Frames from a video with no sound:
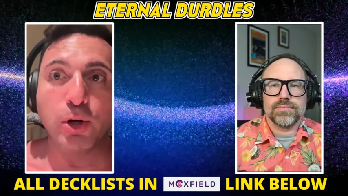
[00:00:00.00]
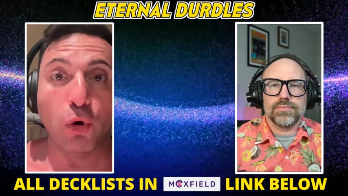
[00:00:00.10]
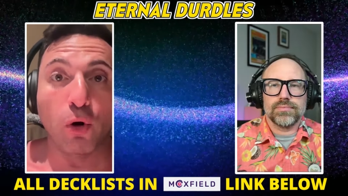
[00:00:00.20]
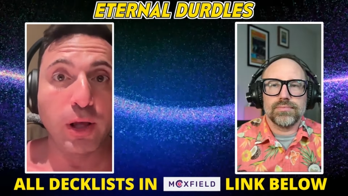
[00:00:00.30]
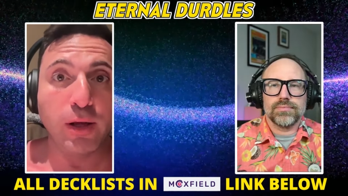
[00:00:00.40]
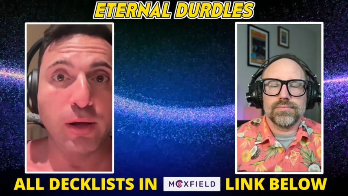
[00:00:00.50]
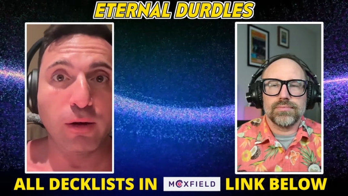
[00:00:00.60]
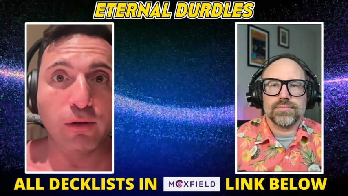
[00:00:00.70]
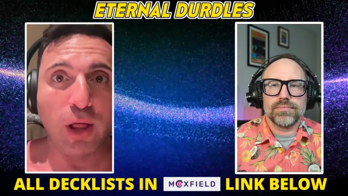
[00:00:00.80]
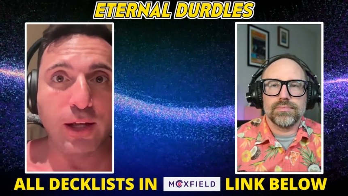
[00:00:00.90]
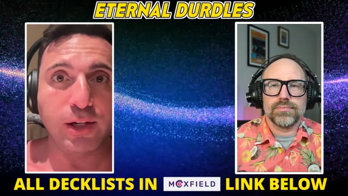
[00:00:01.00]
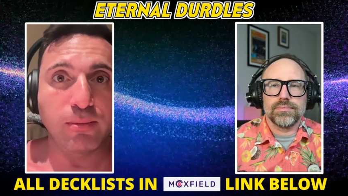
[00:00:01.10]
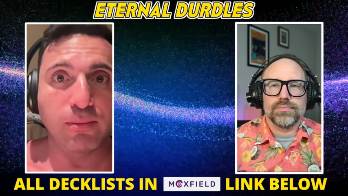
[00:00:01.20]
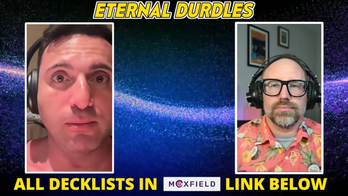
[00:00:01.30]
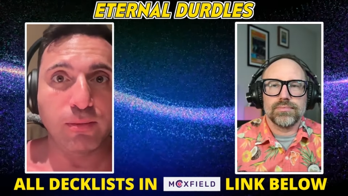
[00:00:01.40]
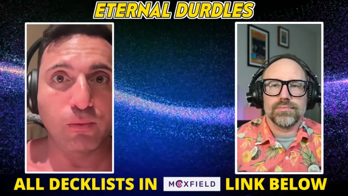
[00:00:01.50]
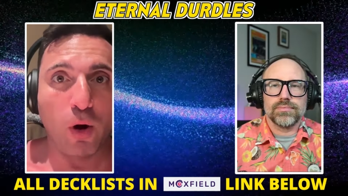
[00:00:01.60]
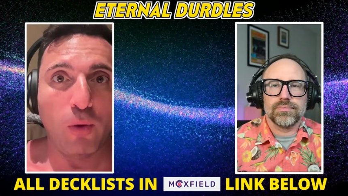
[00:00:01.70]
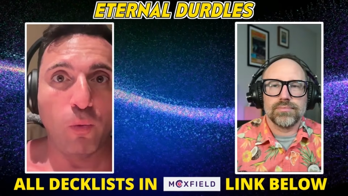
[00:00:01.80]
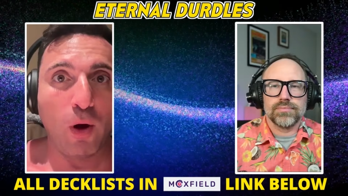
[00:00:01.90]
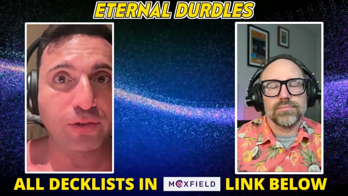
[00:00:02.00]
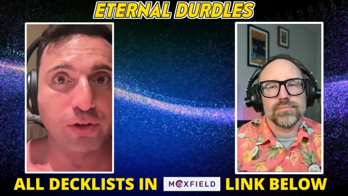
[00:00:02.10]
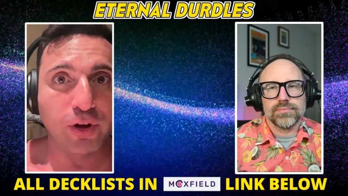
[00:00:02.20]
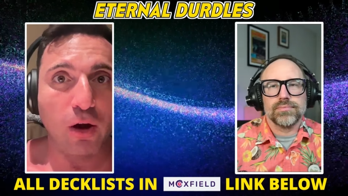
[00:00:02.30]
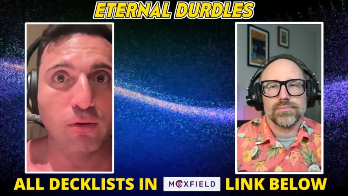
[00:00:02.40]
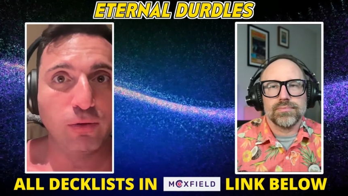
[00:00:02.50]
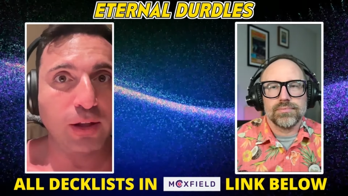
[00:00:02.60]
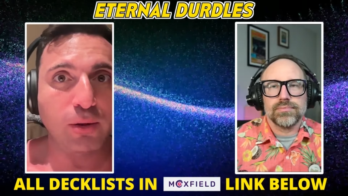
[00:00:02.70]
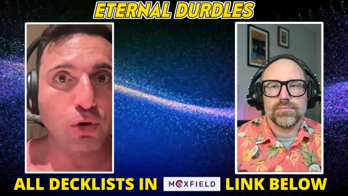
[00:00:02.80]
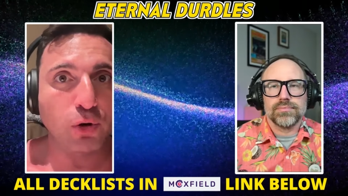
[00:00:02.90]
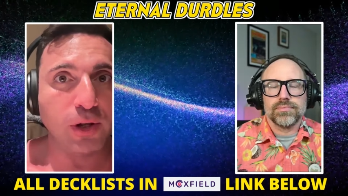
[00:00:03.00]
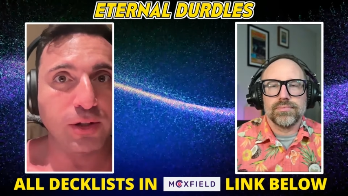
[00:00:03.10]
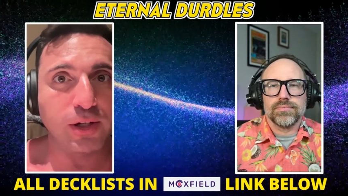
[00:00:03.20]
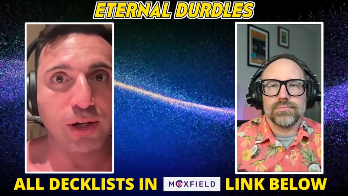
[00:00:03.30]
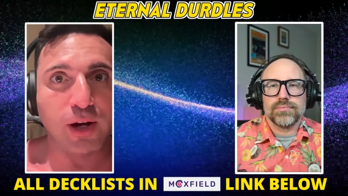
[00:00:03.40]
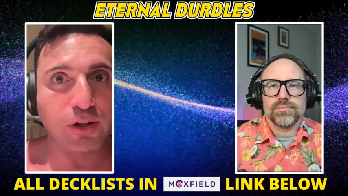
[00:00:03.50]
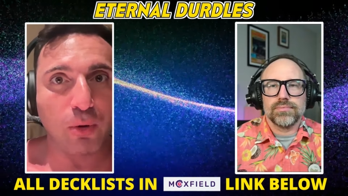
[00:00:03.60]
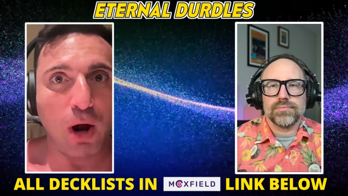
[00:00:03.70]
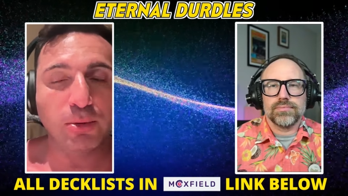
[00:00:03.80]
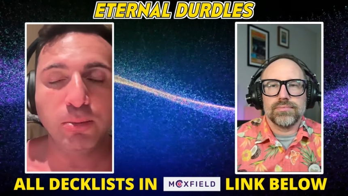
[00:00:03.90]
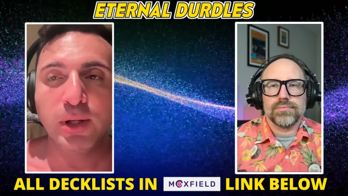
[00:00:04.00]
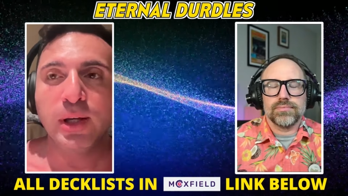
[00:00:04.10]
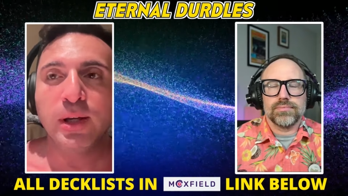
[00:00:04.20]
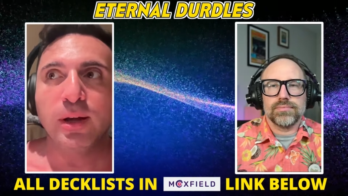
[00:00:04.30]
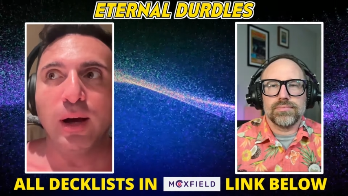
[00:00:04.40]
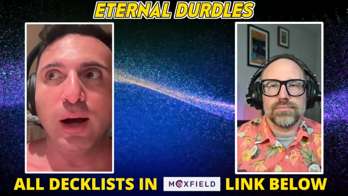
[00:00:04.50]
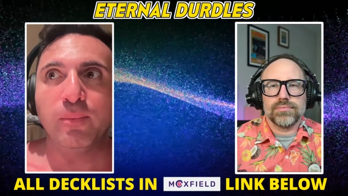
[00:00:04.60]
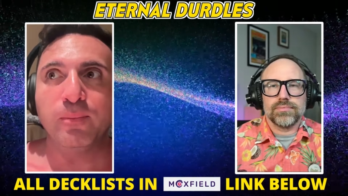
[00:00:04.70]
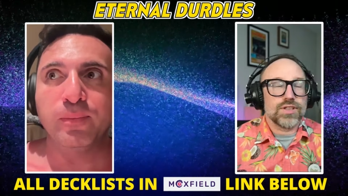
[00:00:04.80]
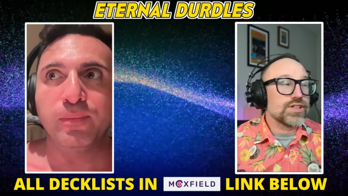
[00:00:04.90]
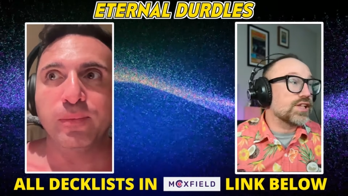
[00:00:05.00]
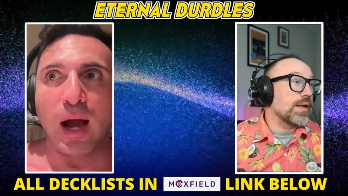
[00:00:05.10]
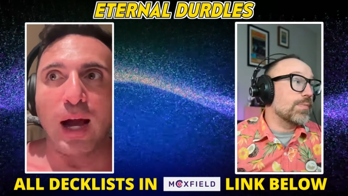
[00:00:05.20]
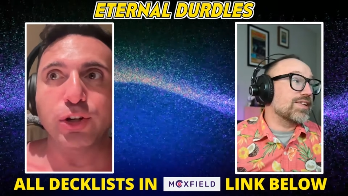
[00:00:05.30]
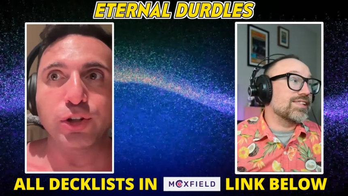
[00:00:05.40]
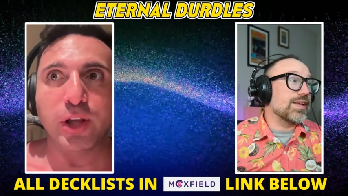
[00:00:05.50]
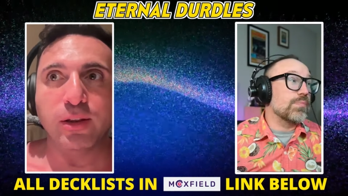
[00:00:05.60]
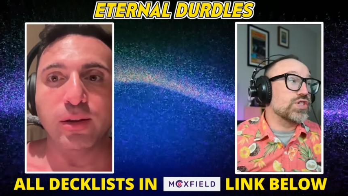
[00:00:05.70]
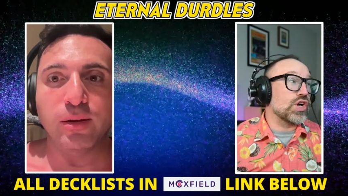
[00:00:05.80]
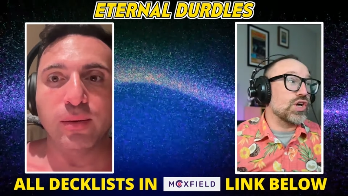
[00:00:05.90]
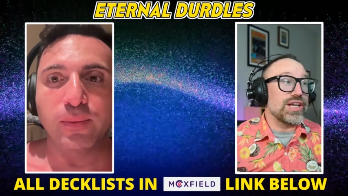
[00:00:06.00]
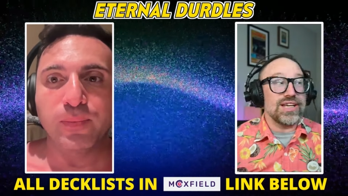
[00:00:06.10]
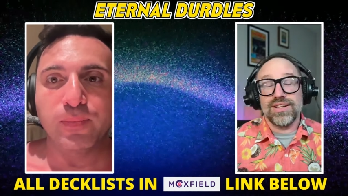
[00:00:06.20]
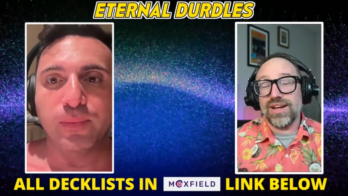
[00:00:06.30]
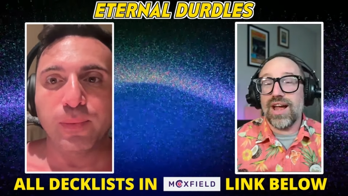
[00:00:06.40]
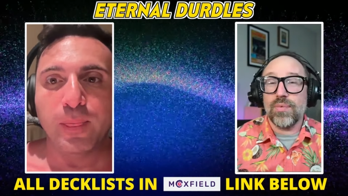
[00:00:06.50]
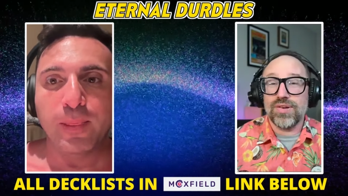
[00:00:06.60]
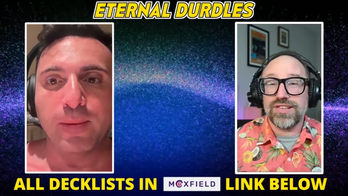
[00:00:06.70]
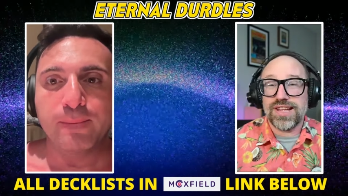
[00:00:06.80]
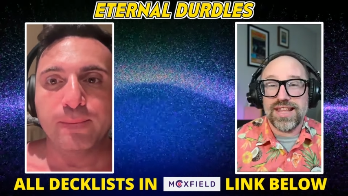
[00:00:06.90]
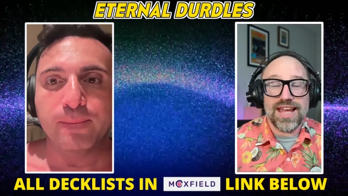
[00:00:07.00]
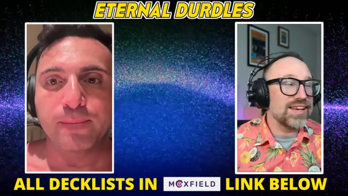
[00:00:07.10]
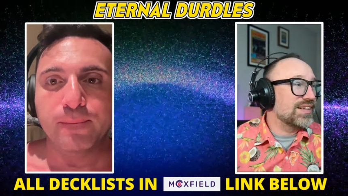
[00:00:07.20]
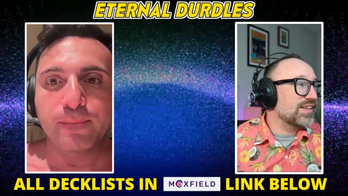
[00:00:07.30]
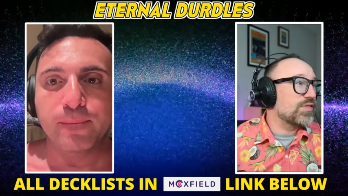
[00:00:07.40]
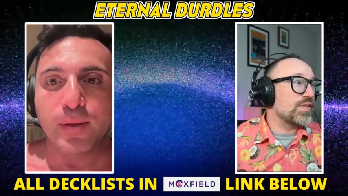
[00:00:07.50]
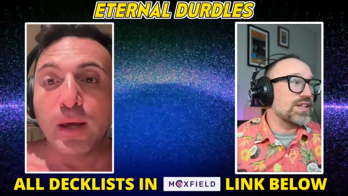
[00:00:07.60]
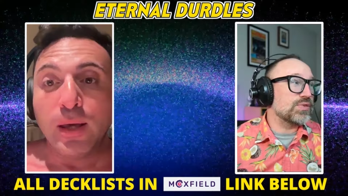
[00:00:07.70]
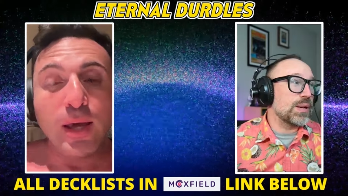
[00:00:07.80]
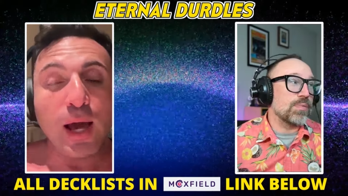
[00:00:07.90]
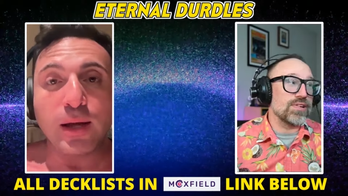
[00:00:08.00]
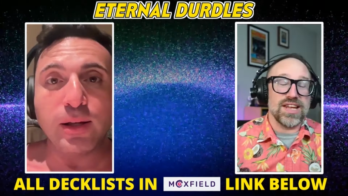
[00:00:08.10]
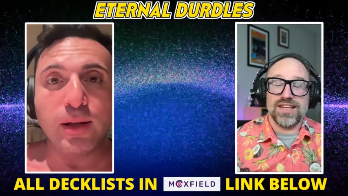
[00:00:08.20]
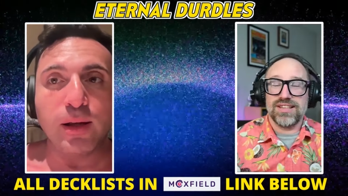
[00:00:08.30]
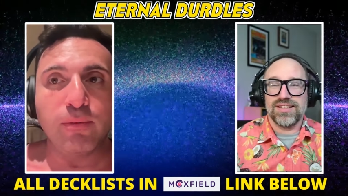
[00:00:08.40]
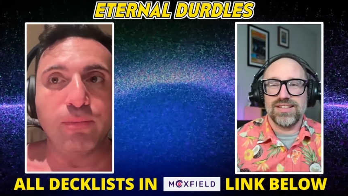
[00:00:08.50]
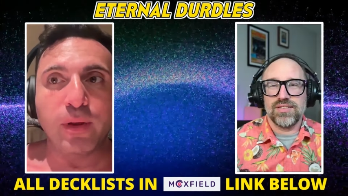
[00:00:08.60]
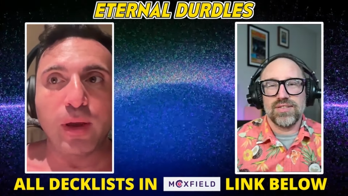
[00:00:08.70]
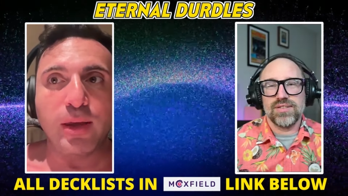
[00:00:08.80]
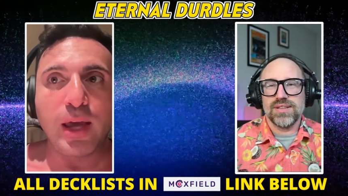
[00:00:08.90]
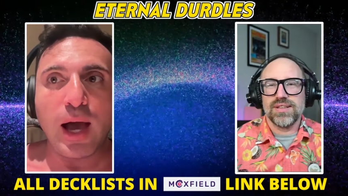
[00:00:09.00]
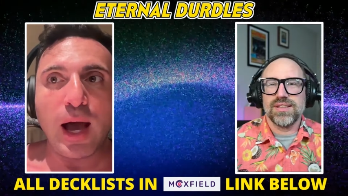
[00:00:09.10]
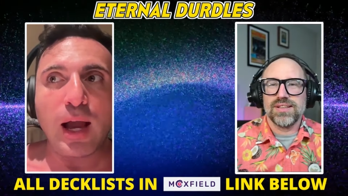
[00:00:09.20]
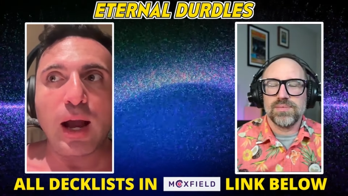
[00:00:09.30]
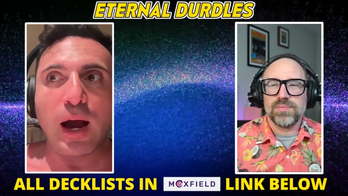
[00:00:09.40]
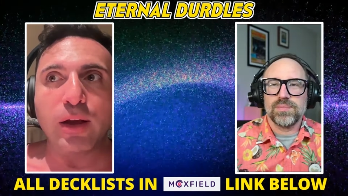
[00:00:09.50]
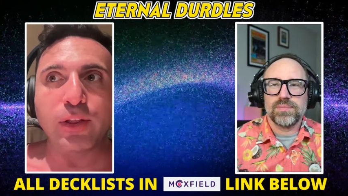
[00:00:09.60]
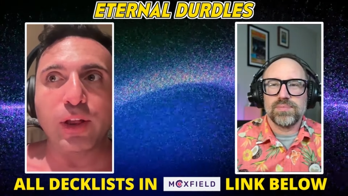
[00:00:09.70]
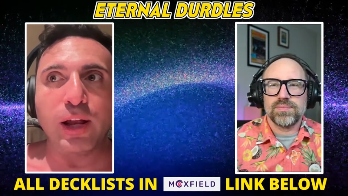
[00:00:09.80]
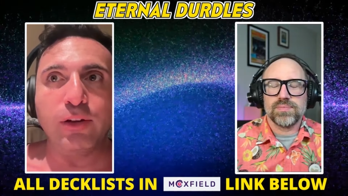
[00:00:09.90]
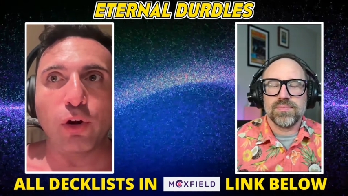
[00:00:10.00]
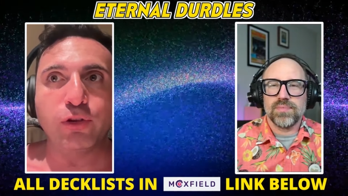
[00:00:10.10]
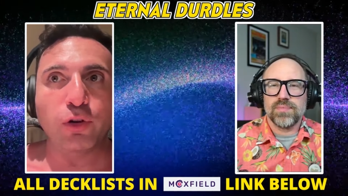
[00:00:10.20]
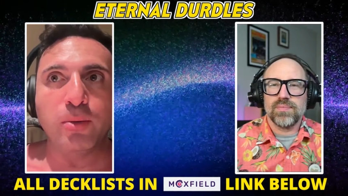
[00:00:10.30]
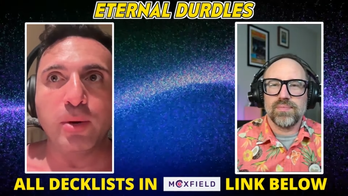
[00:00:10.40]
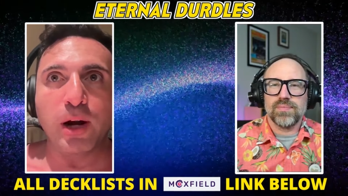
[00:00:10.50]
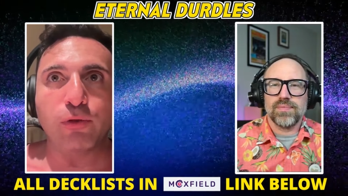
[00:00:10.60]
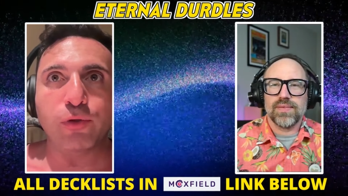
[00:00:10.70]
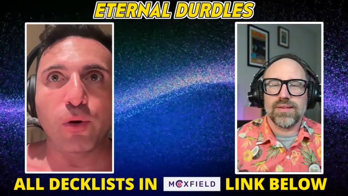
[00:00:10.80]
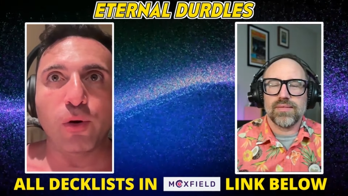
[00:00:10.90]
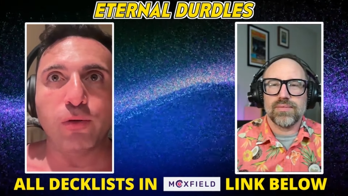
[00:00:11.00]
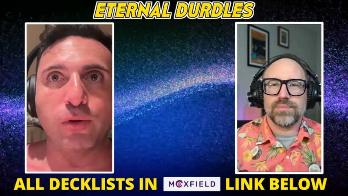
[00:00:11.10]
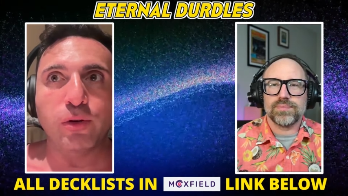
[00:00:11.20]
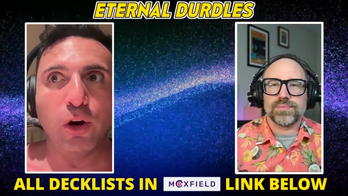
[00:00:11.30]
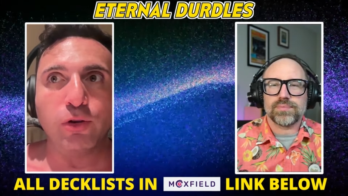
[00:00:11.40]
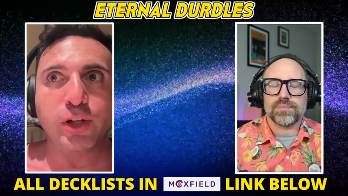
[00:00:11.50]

Speaker 1: the majority likes it, w- wants it to go. Like the majority sees it as a problem. Um, slim, I a slim think,
Speaker 2: majority. I will say that
Speaker 1: fifty three percent. Yeah, I, I think that it's it's only been out for you know